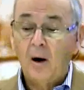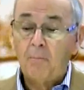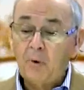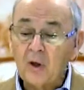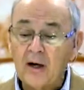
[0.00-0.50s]
A
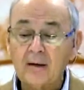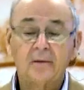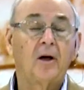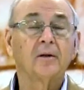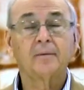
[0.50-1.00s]

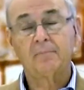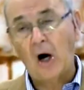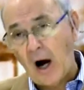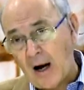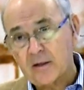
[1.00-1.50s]
bullock, called an
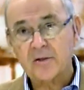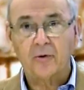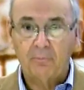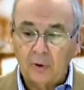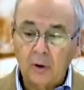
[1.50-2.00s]
ox
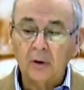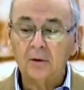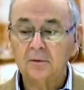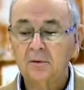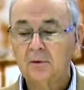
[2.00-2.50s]
or a
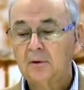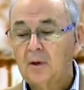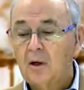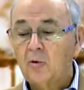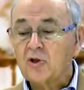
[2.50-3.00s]
bull,
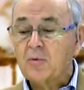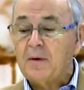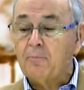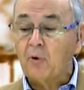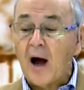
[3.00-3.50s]
was to
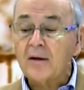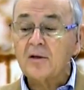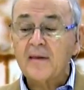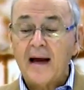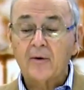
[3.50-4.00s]
be brought
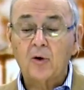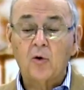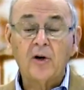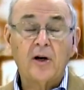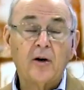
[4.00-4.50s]
into the outer
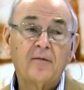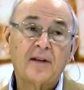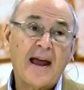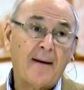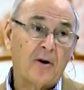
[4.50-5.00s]
court area of
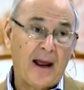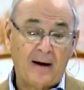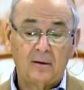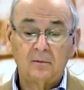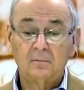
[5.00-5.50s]
the
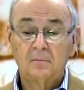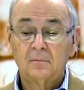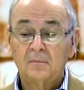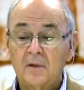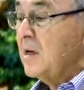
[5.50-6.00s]
tabernacle
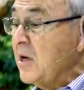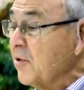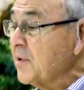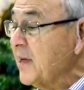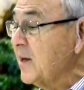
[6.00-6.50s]

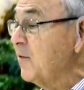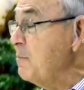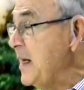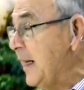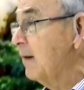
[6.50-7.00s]
near the tent of
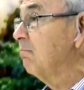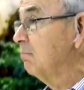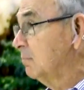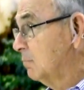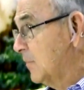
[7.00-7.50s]
meeting,
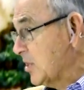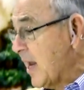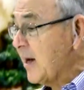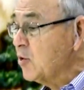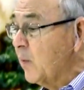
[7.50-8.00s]
the
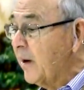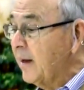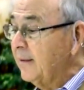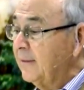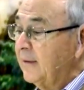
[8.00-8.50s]
sanctuary.